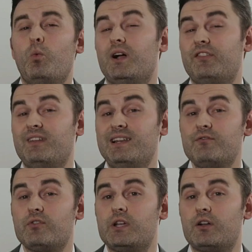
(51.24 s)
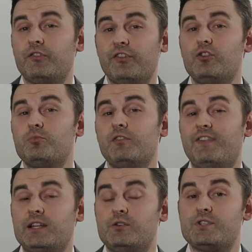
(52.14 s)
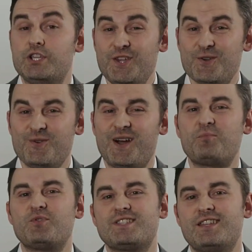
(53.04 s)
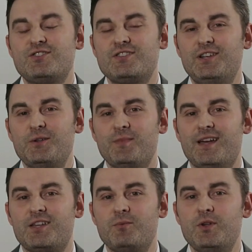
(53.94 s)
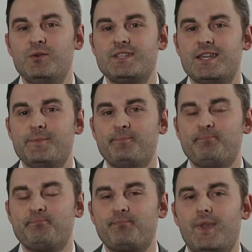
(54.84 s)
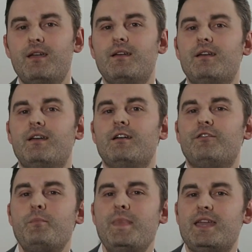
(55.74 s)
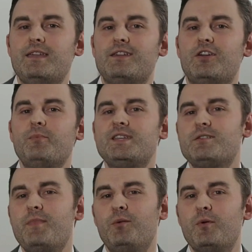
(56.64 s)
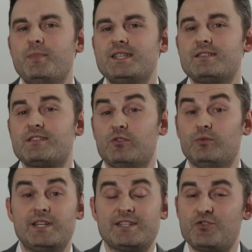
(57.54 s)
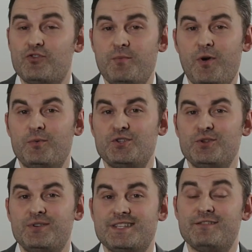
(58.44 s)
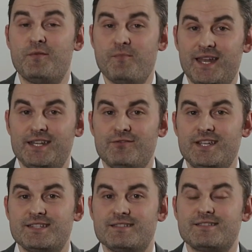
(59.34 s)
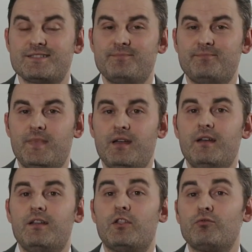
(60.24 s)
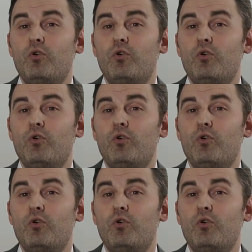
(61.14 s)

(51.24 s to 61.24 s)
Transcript: whilst delivering considerable value to you, our prestigious alumni community. For me, coming to Melbourne Business School is a dream opportunity for many reasons. The